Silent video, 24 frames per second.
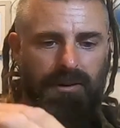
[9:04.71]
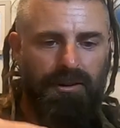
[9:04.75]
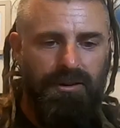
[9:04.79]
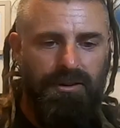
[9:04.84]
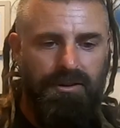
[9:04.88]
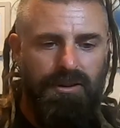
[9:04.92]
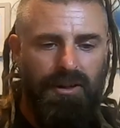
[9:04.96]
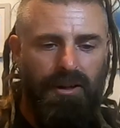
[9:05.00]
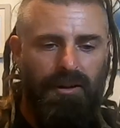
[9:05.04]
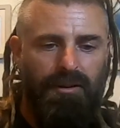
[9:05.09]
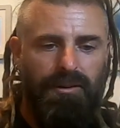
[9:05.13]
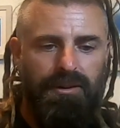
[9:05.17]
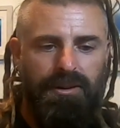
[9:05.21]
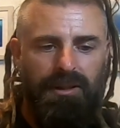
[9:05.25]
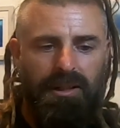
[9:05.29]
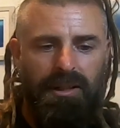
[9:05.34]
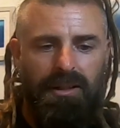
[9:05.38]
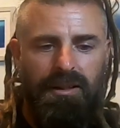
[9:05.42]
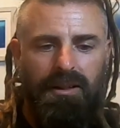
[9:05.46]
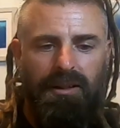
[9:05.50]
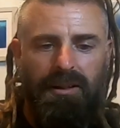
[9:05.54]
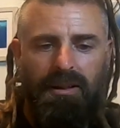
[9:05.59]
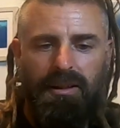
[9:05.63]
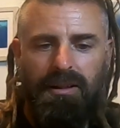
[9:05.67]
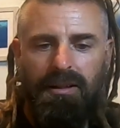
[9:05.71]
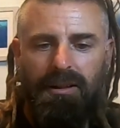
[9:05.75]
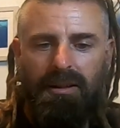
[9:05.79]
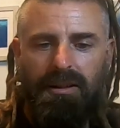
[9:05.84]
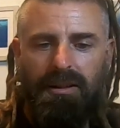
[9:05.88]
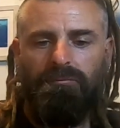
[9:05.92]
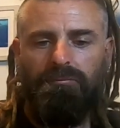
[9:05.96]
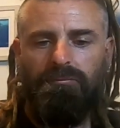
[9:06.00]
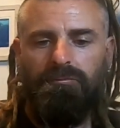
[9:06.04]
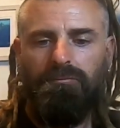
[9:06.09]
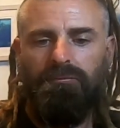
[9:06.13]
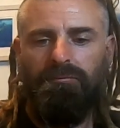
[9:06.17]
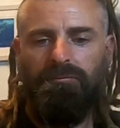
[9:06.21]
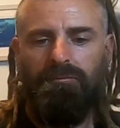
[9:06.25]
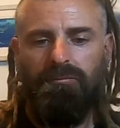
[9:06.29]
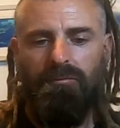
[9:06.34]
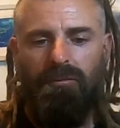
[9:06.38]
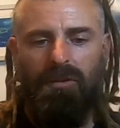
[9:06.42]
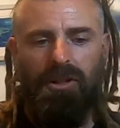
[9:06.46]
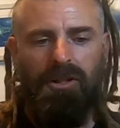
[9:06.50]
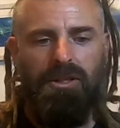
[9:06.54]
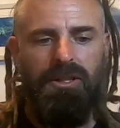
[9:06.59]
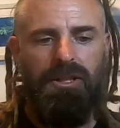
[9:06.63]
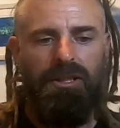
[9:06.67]
controls.
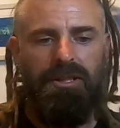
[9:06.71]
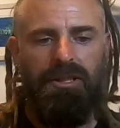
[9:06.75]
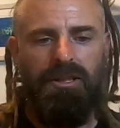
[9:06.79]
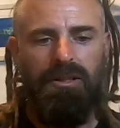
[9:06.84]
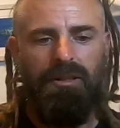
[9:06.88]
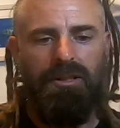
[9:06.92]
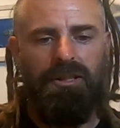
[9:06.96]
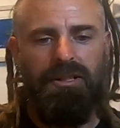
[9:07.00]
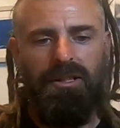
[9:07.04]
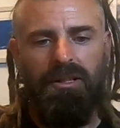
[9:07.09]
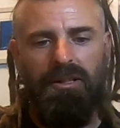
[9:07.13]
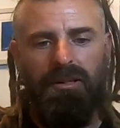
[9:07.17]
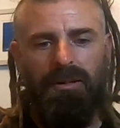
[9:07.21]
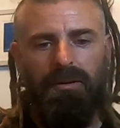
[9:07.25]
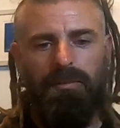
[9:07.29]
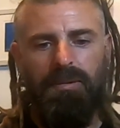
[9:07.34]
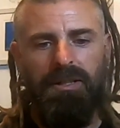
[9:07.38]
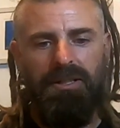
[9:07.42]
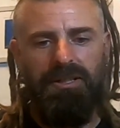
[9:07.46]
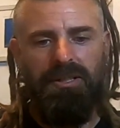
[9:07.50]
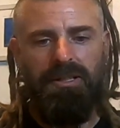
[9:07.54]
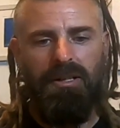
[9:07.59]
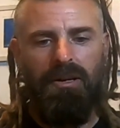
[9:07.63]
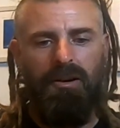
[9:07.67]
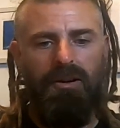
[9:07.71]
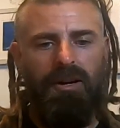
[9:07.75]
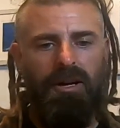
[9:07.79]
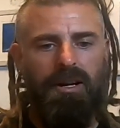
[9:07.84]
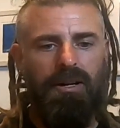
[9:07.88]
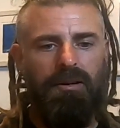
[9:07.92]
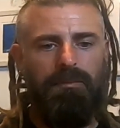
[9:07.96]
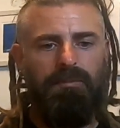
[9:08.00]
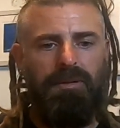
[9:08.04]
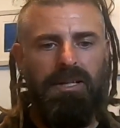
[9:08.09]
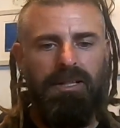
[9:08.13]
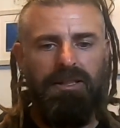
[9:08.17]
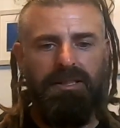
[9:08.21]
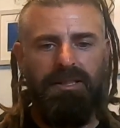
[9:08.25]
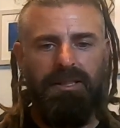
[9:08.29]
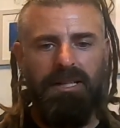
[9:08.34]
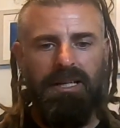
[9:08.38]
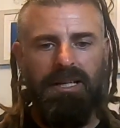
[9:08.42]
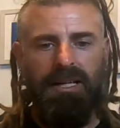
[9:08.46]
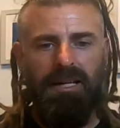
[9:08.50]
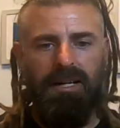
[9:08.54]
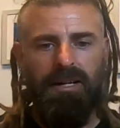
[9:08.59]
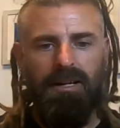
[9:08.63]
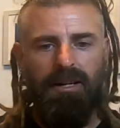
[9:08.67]
Just looks a little bit slighter, a bit
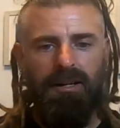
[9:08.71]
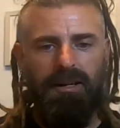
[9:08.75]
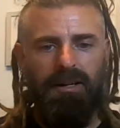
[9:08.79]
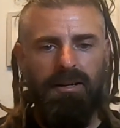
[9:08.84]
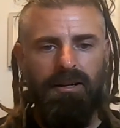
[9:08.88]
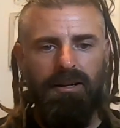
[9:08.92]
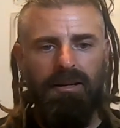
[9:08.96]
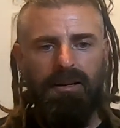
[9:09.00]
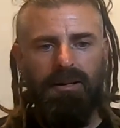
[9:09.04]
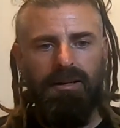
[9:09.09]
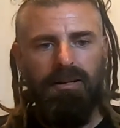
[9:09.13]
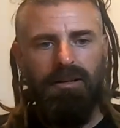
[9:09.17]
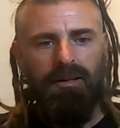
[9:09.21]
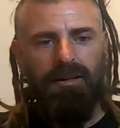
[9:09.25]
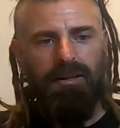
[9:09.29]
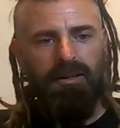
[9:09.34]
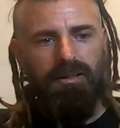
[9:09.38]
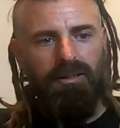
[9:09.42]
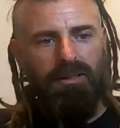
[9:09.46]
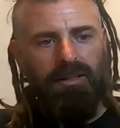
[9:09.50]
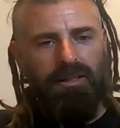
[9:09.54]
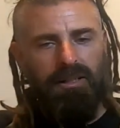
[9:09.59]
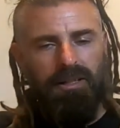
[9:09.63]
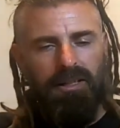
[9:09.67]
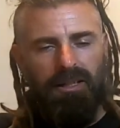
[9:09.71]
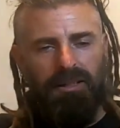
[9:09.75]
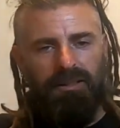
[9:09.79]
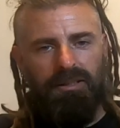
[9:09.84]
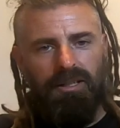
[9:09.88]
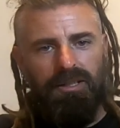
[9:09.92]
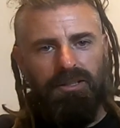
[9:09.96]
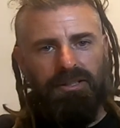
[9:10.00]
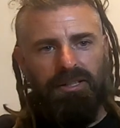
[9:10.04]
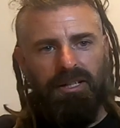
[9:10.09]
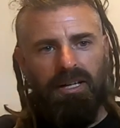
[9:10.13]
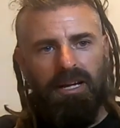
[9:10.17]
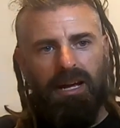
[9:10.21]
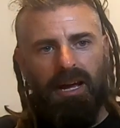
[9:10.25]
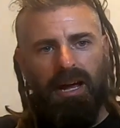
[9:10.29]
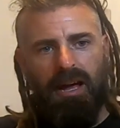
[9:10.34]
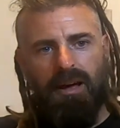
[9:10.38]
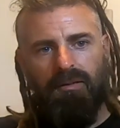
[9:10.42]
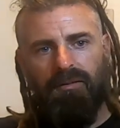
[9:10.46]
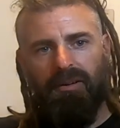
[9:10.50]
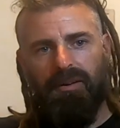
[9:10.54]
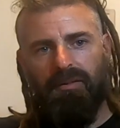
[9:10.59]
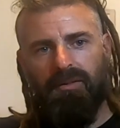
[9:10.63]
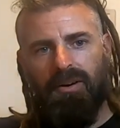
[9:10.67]
sleeker. It doesn't
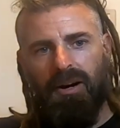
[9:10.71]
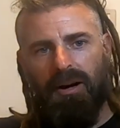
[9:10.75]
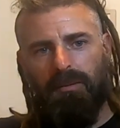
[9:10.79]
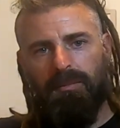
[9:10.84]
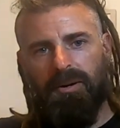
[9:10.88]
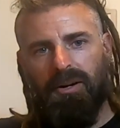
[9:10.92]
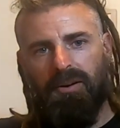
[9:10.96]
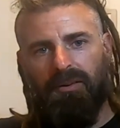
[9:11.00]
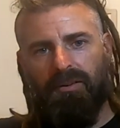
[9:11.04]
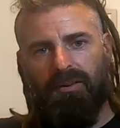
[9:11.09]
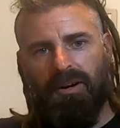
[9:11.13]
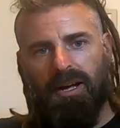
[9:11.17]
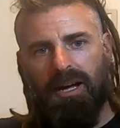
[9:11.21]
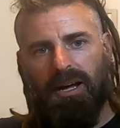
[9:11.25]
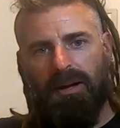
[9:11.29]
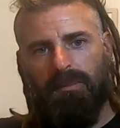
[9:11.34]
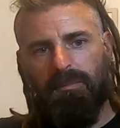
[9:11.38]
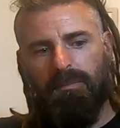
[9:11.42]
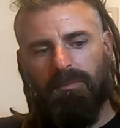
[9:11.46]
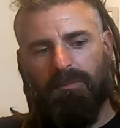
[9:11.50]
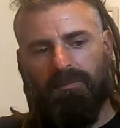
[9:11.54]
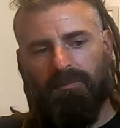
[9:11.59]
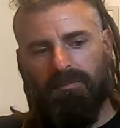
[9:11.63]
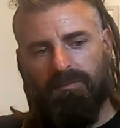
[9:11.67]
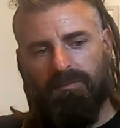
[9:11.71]
have a rubber